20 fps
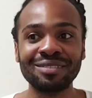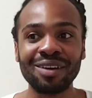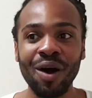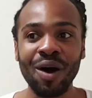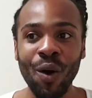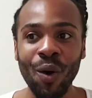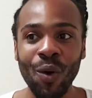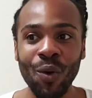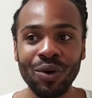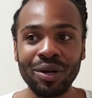
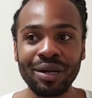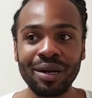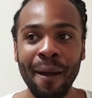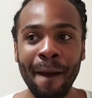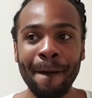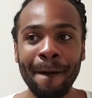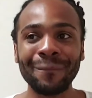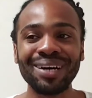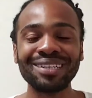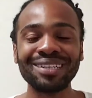down.
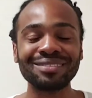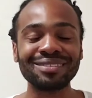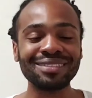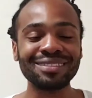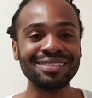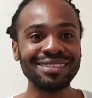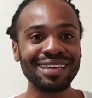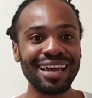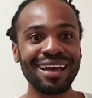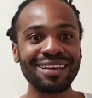But
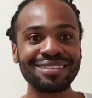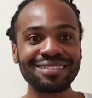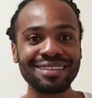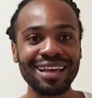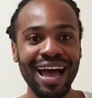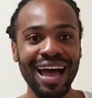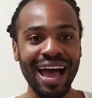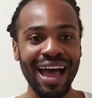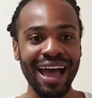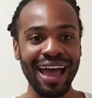
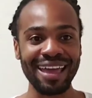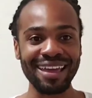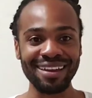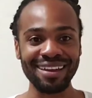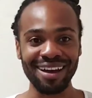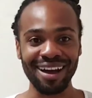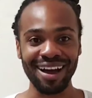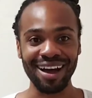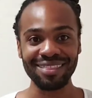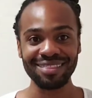yes,
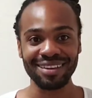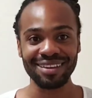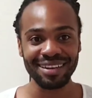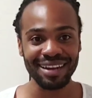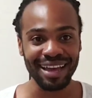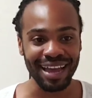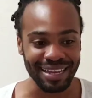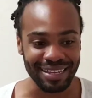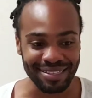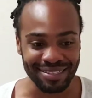I got the
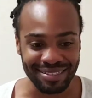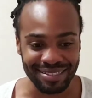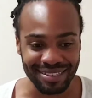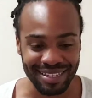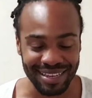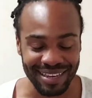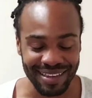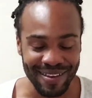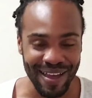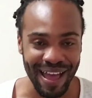
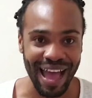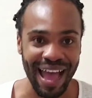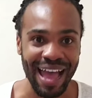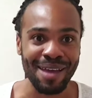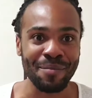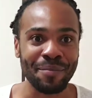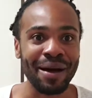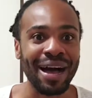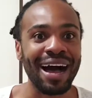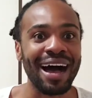90.
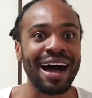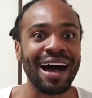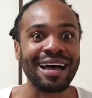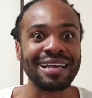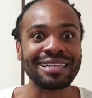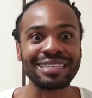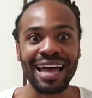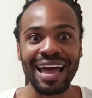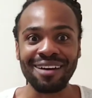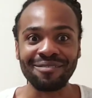I
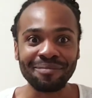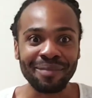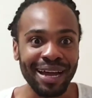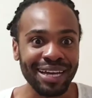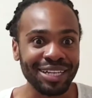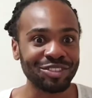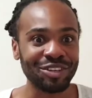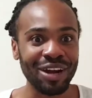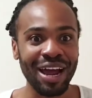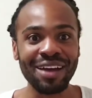passed. I have
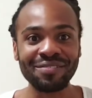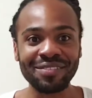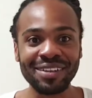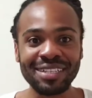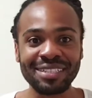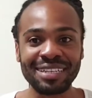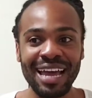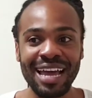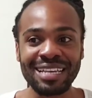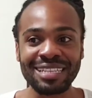my
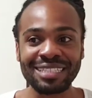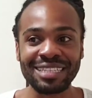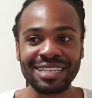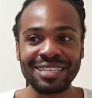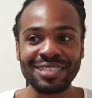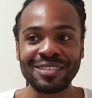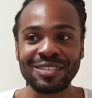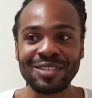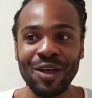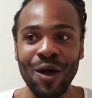driver's
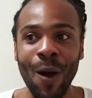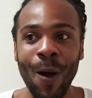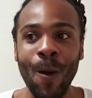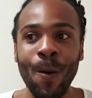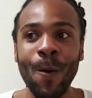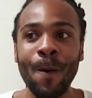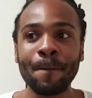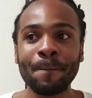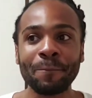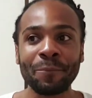license
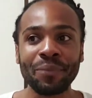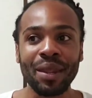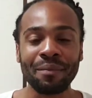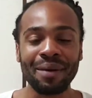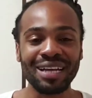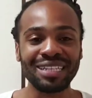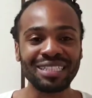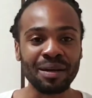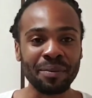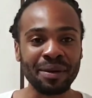now,
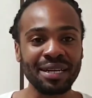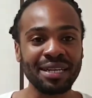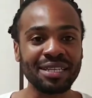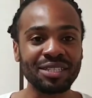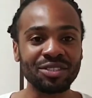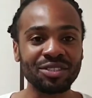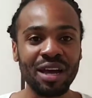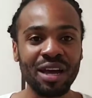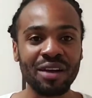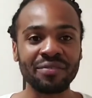my
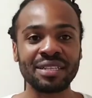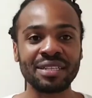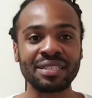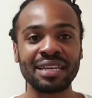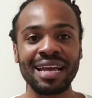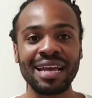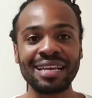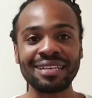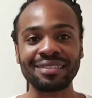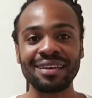Japanese
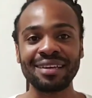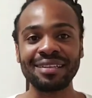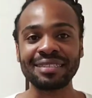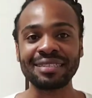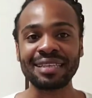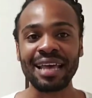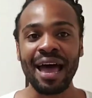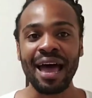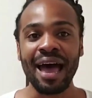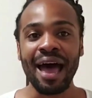driver's
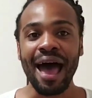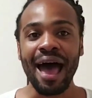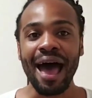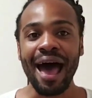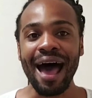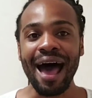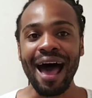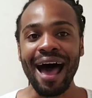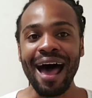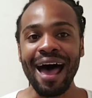license.
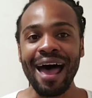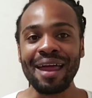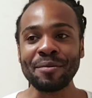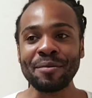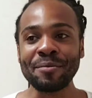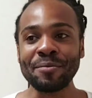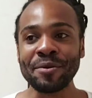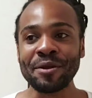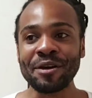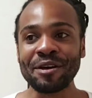
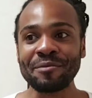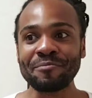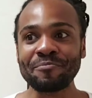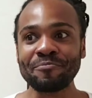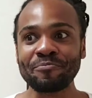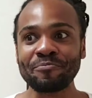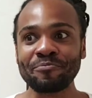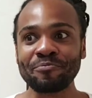And